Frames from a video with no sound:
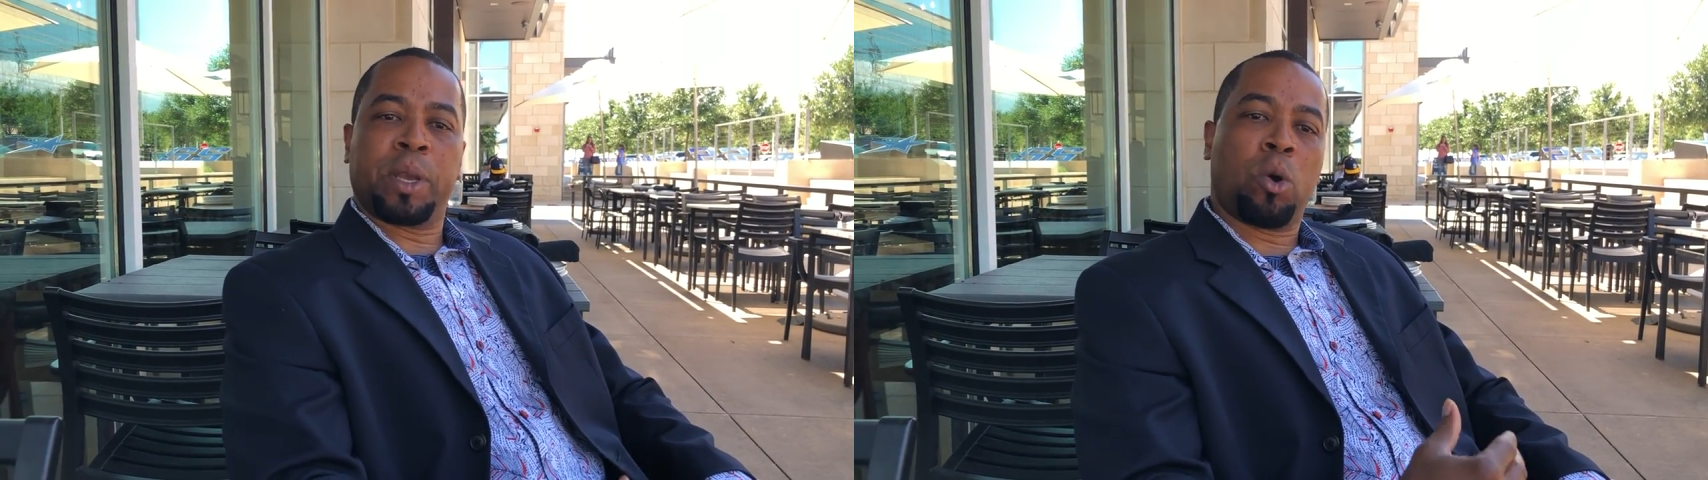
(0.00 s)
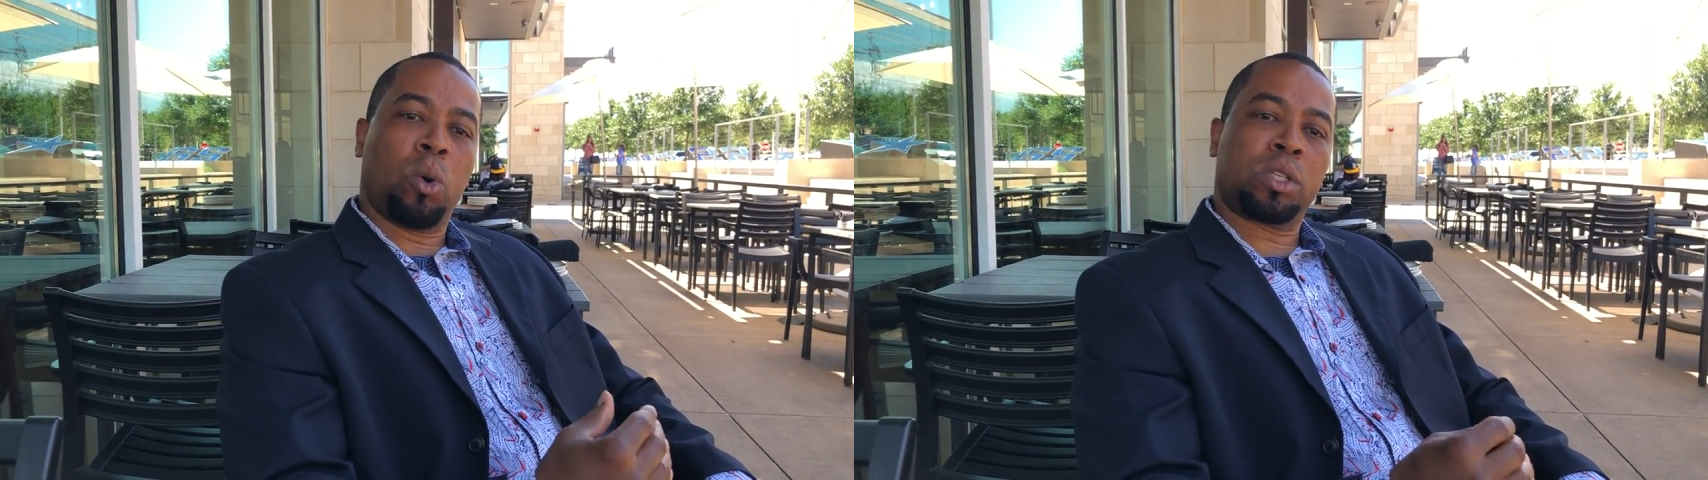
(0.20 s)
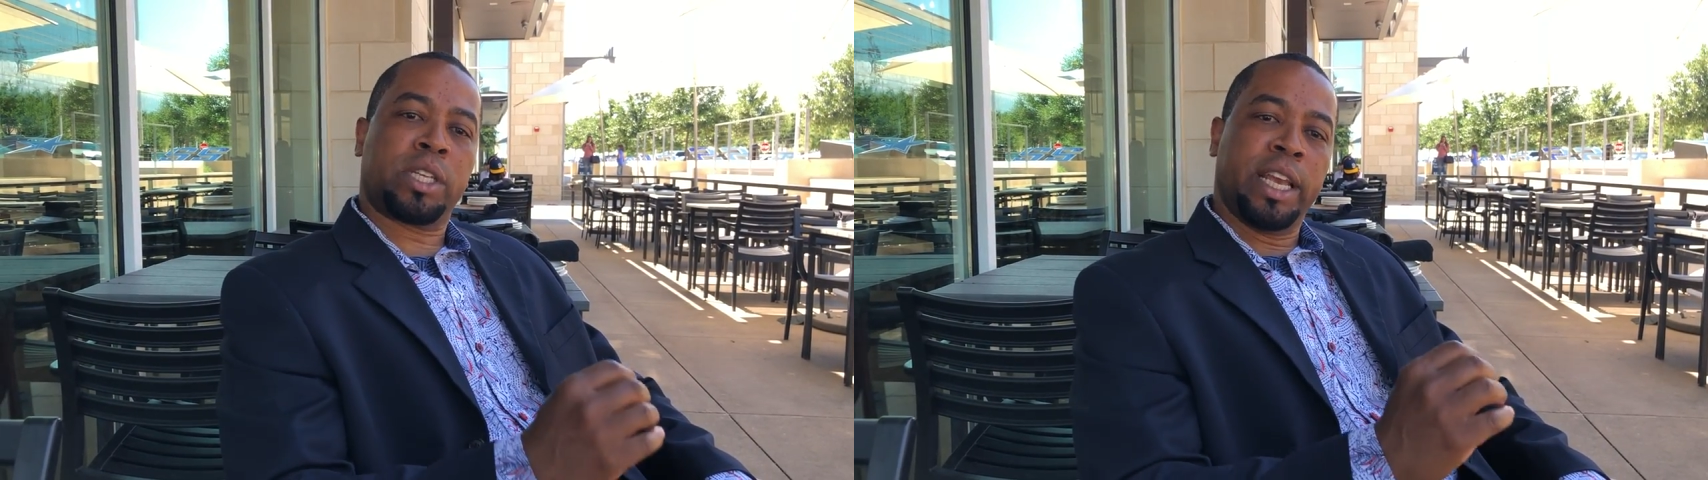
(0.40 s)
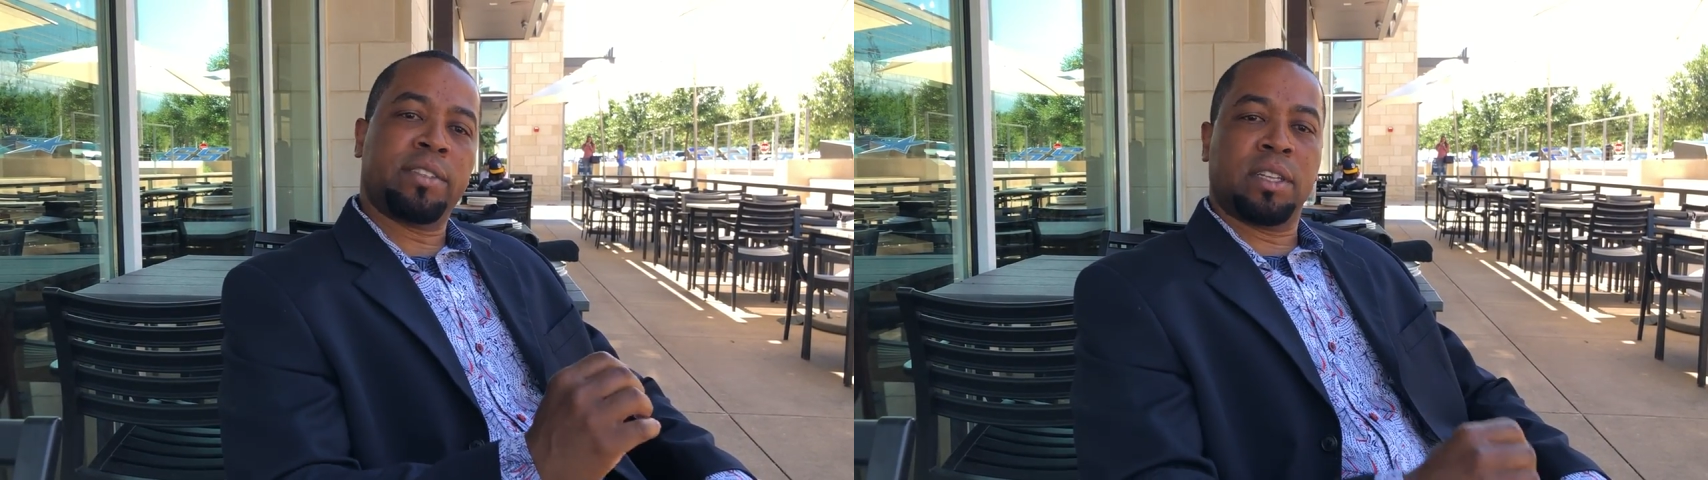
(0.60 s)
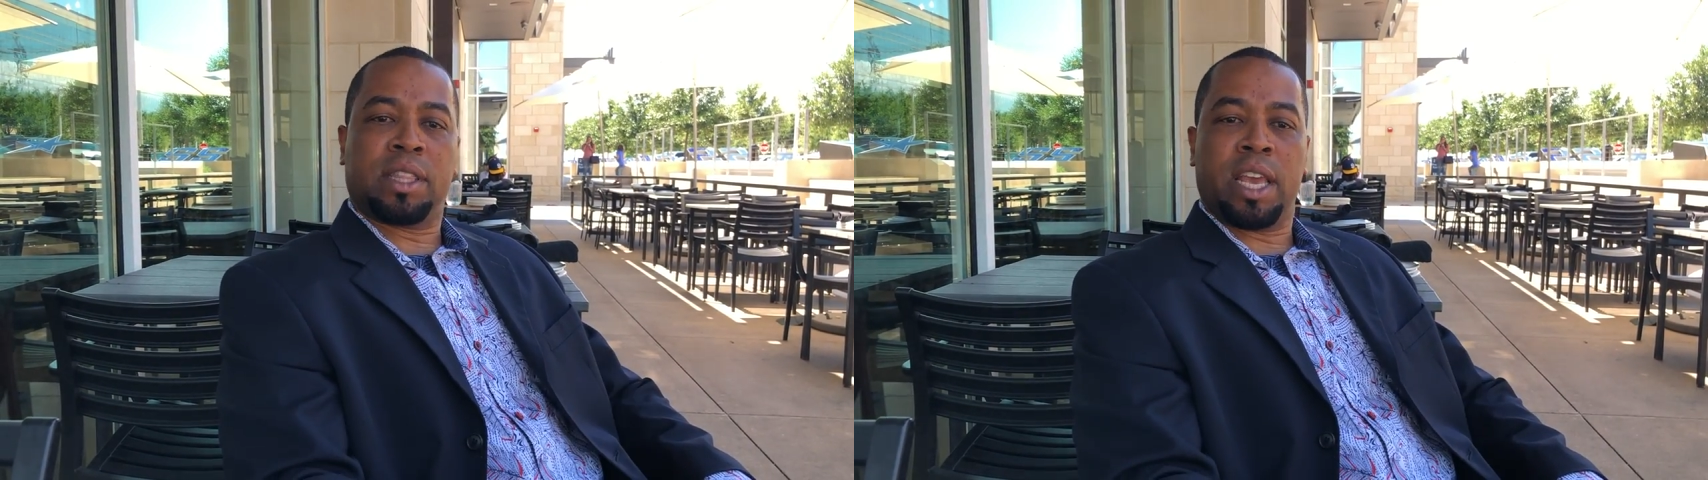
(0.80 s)
Because
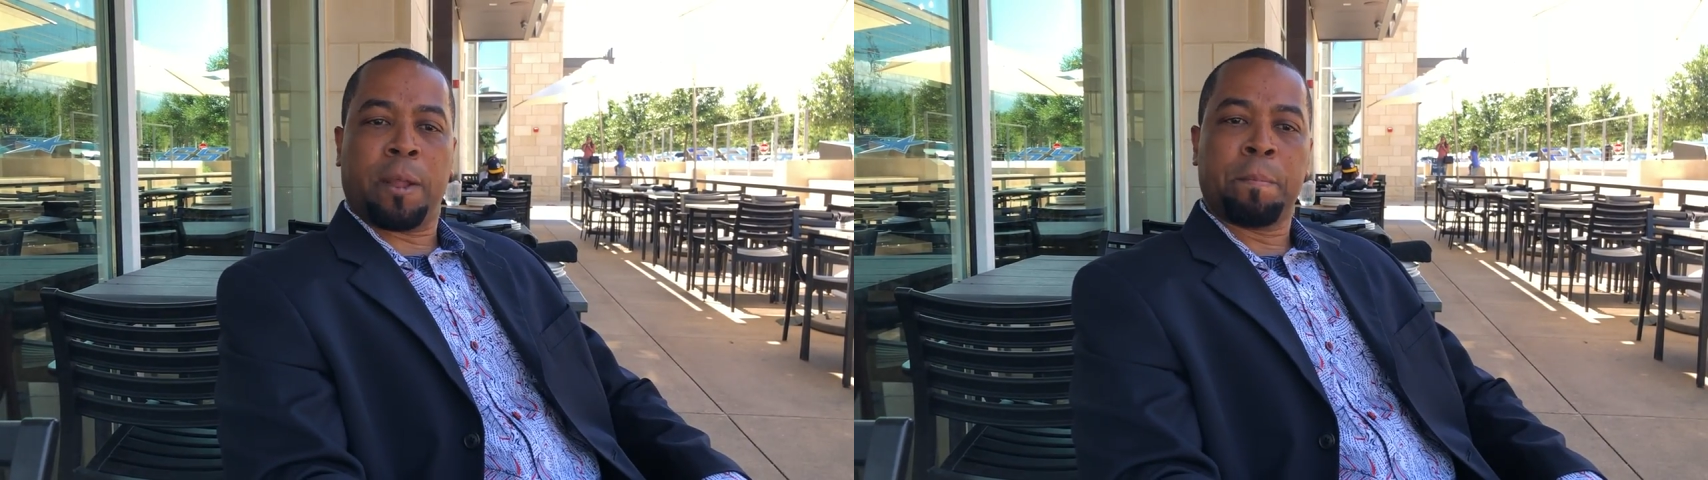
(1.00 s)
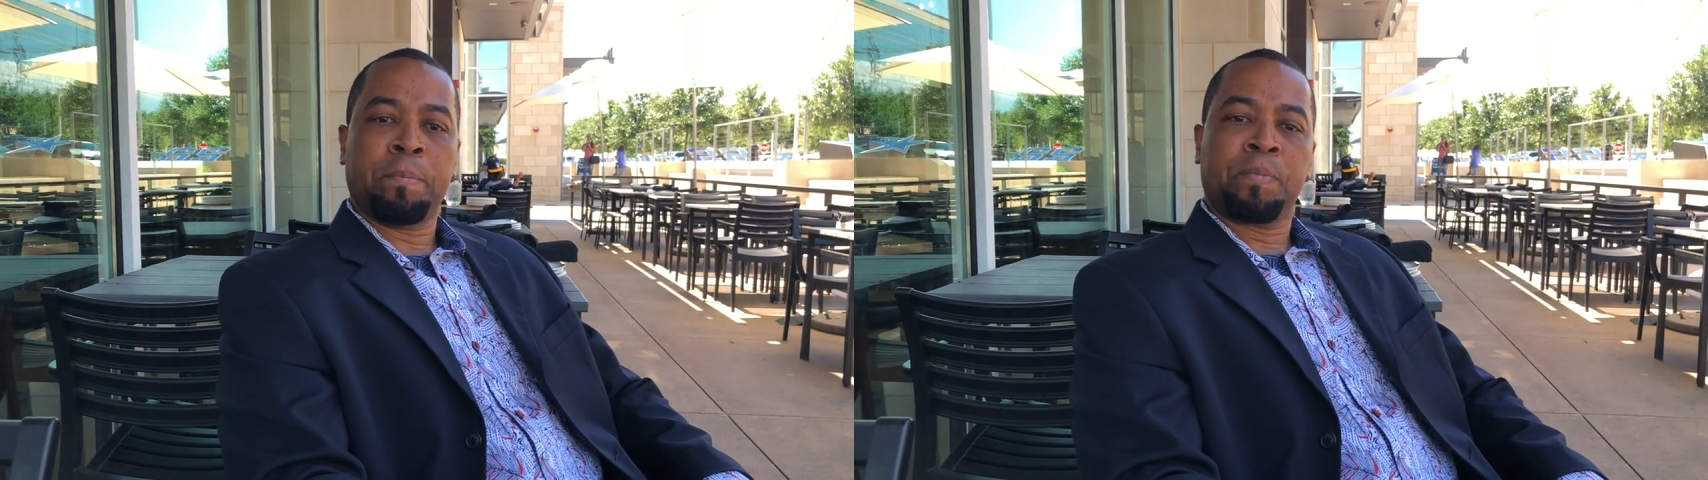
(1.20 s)
here's the thing